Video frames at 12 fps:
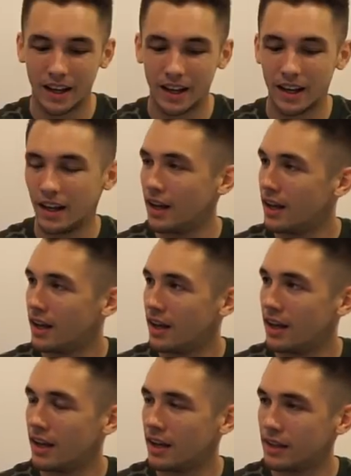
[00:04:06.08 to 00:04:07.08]

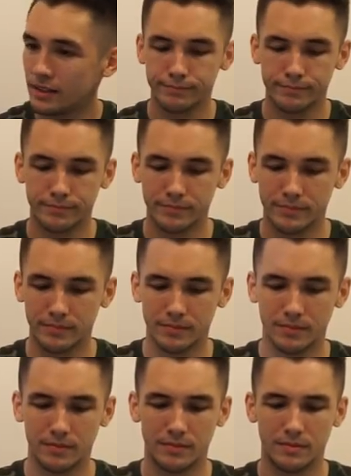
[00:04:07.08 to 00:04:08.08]

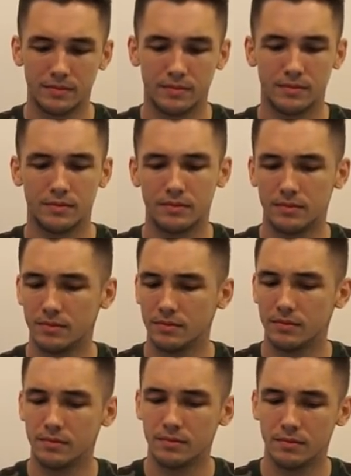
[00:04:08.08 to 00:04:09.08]
[no speech]